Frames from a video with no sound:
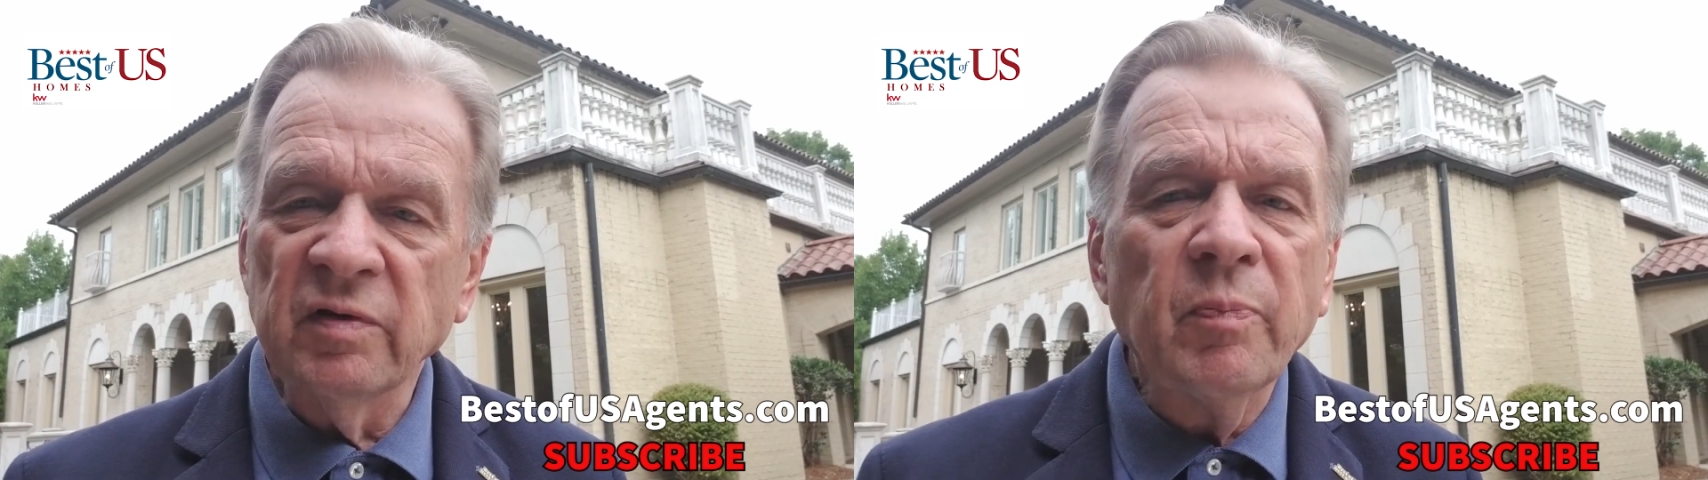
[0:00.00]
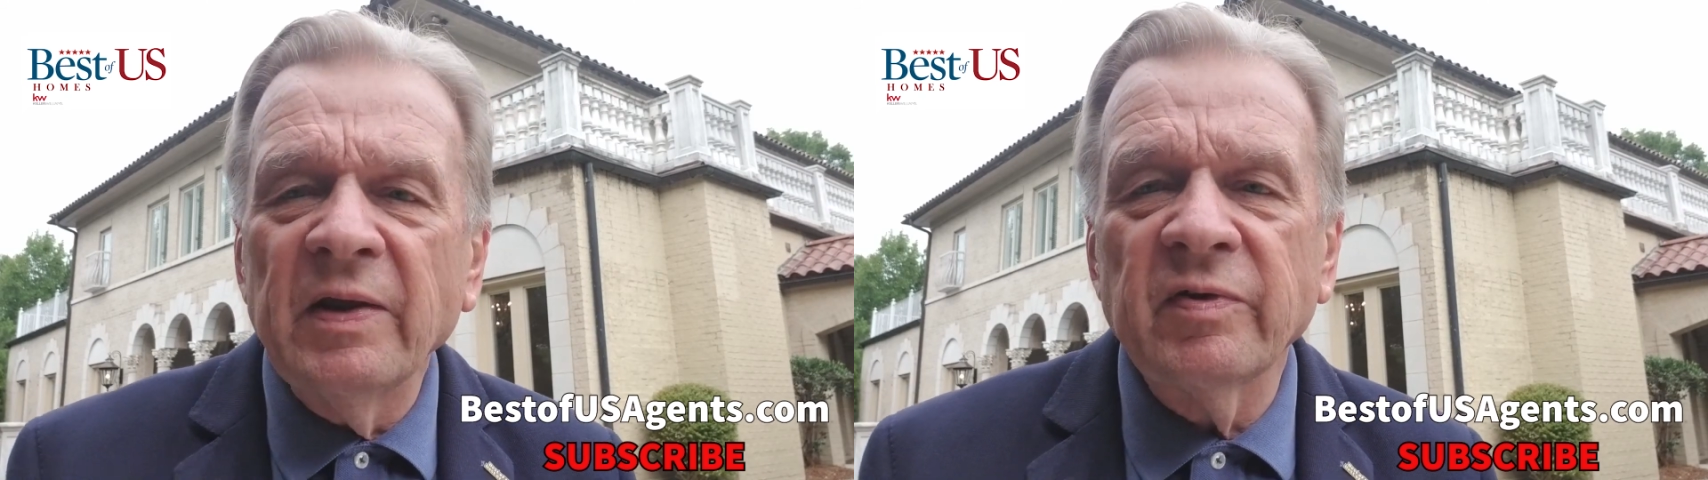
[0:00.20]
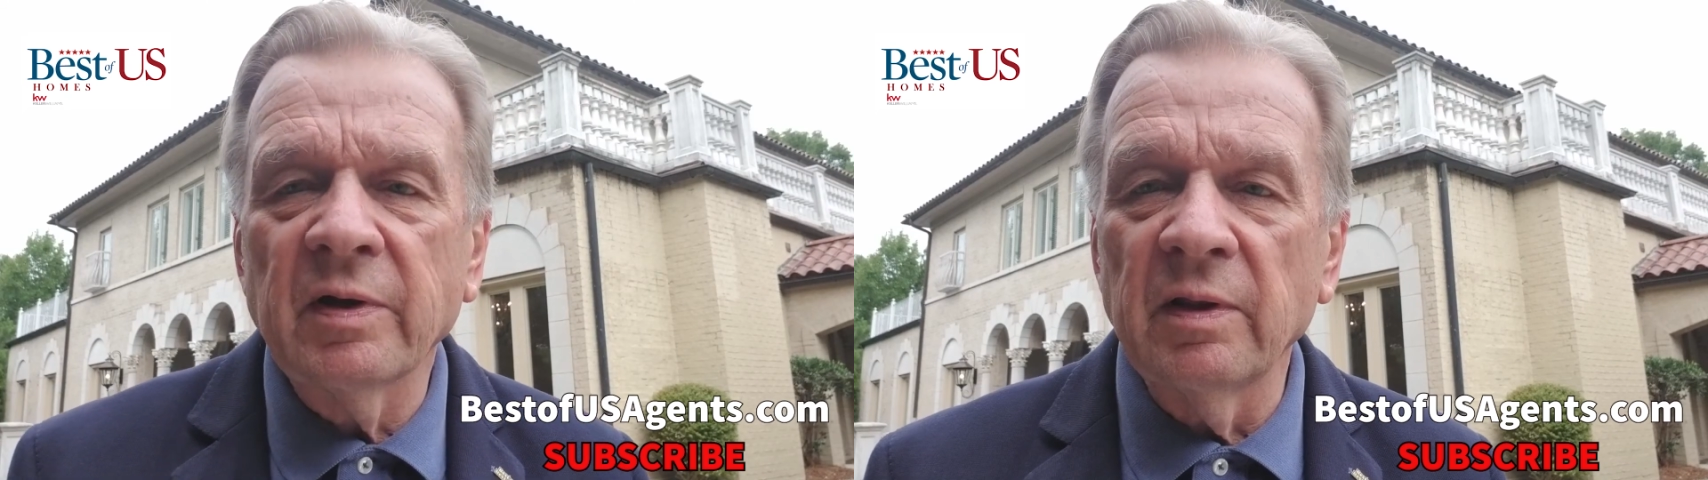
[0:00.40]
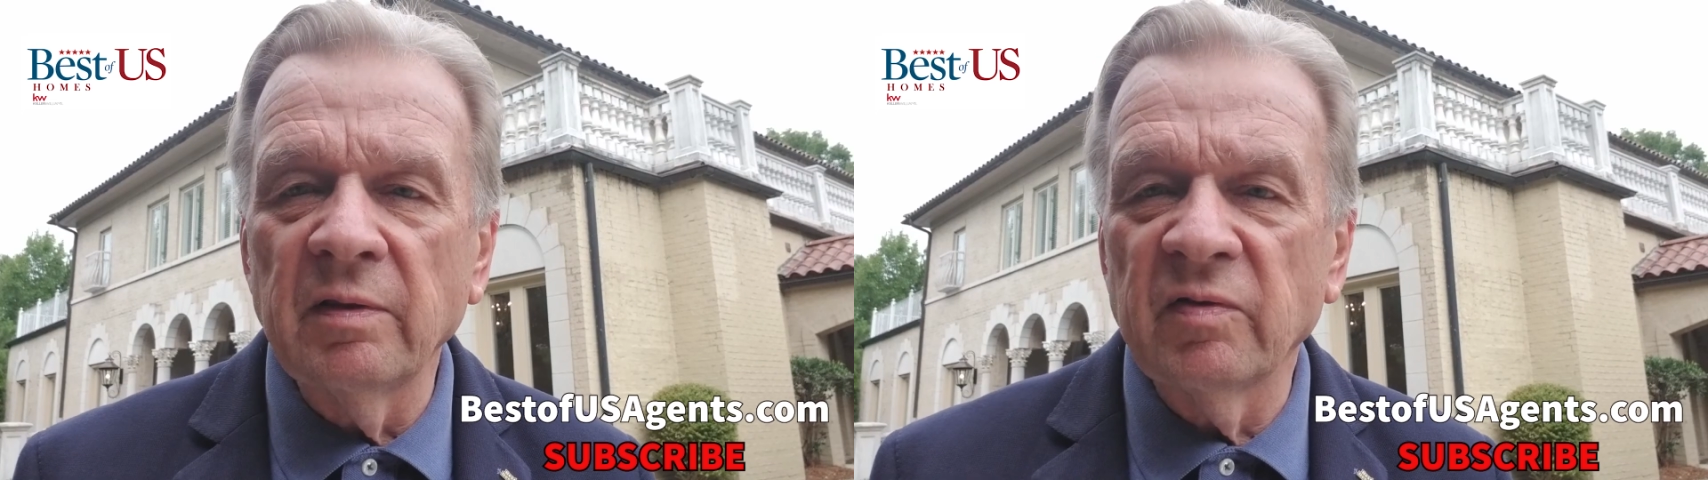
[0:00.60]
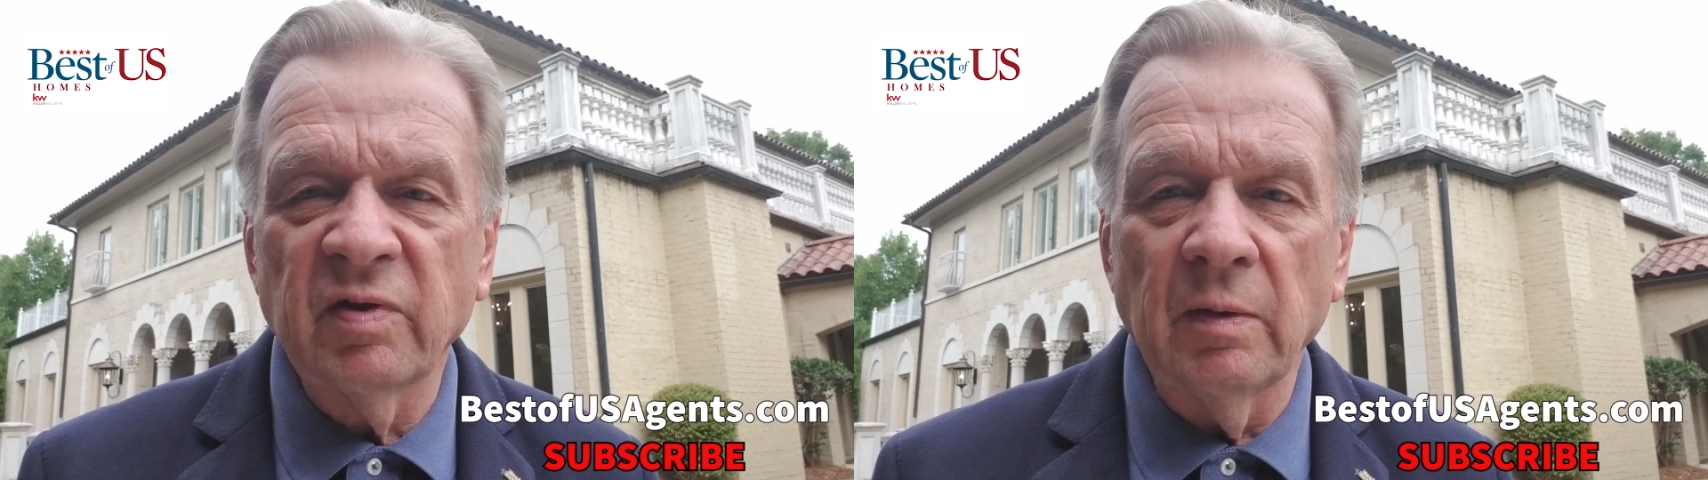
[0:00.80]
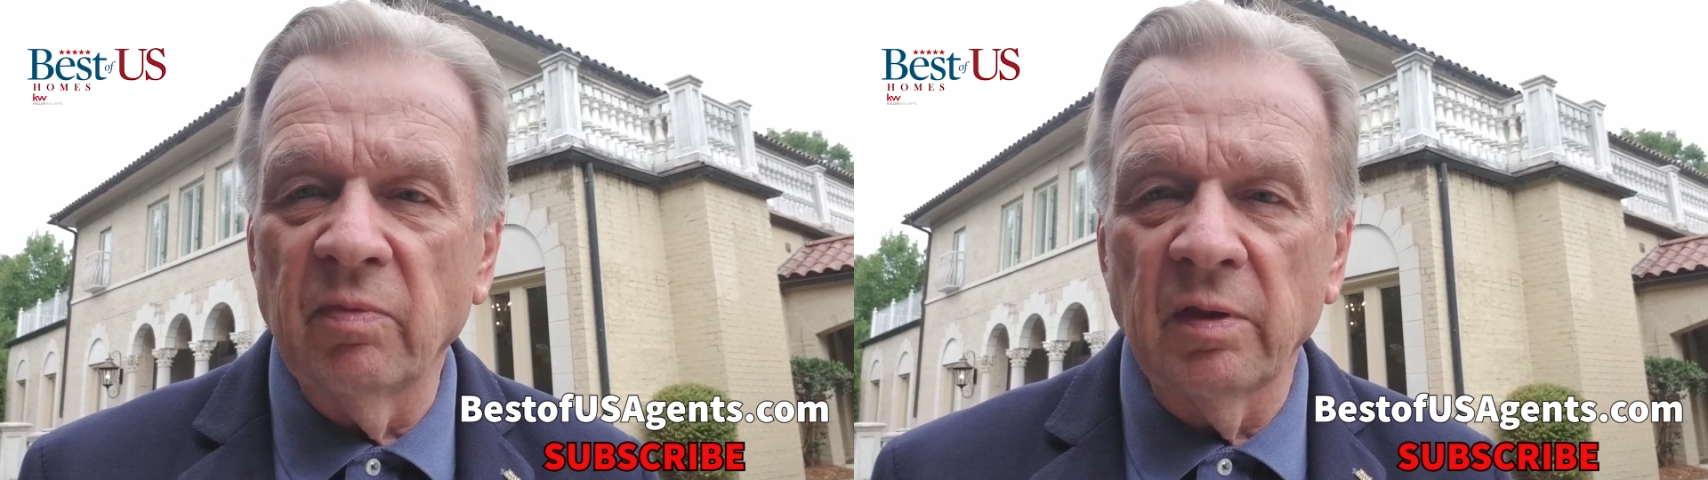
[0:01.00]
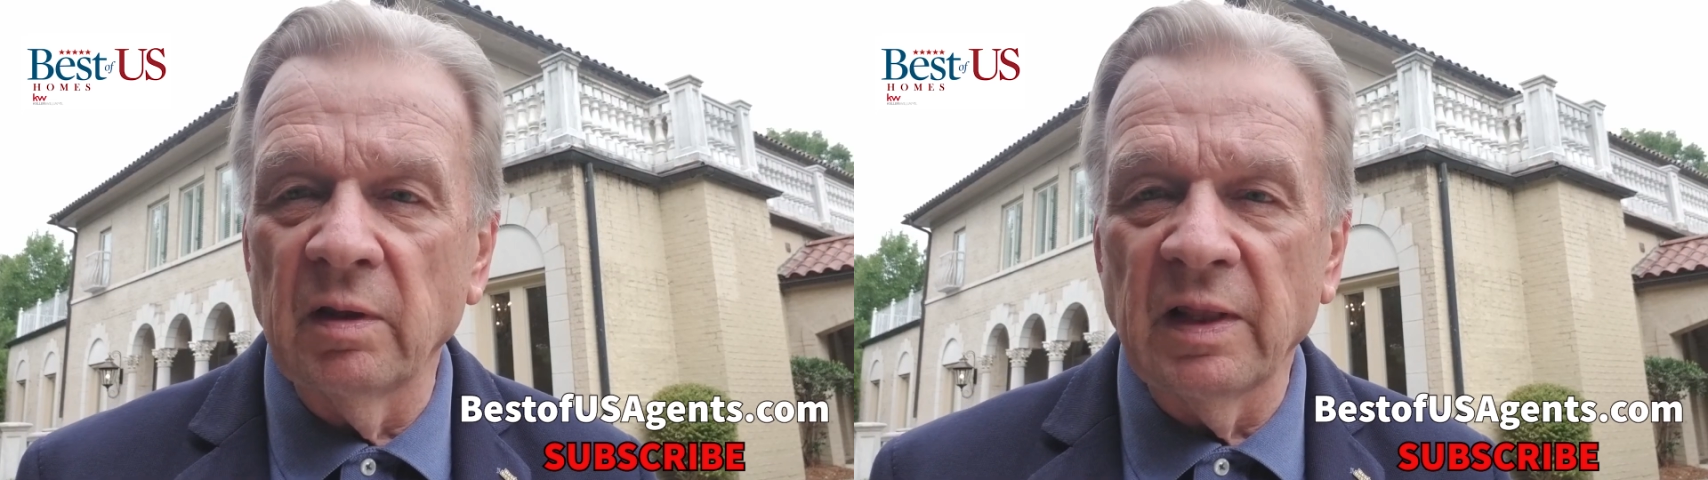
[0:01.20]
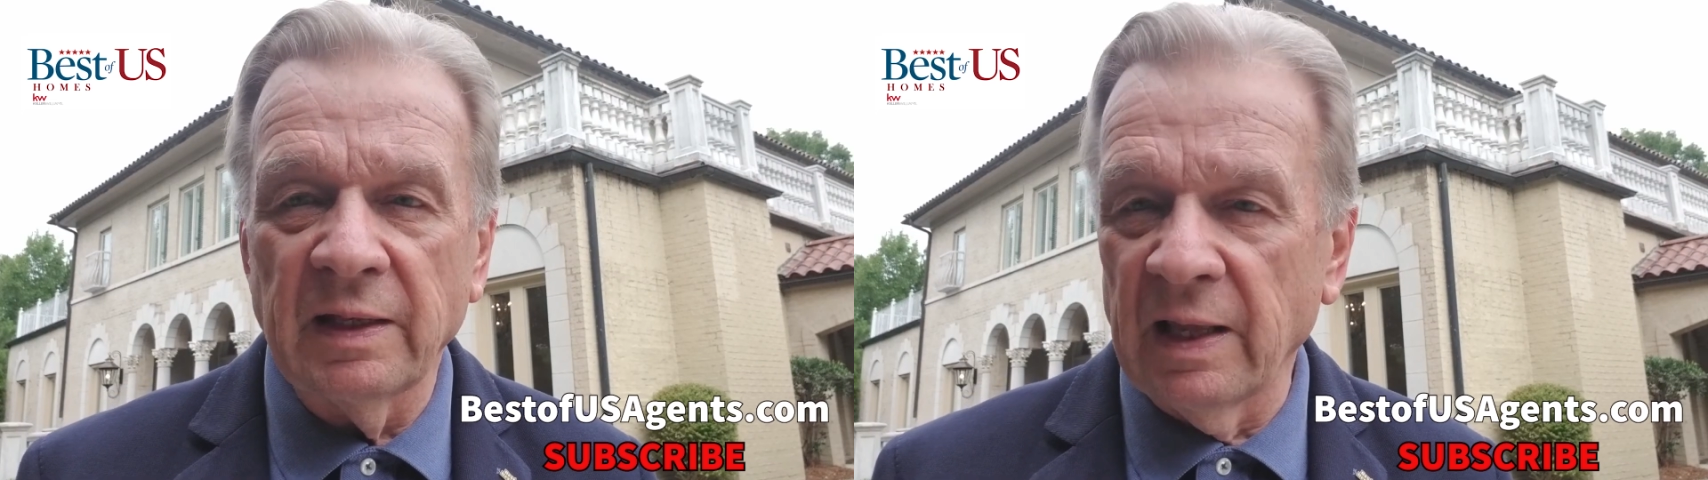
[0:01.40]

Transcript: It's basically the same thing that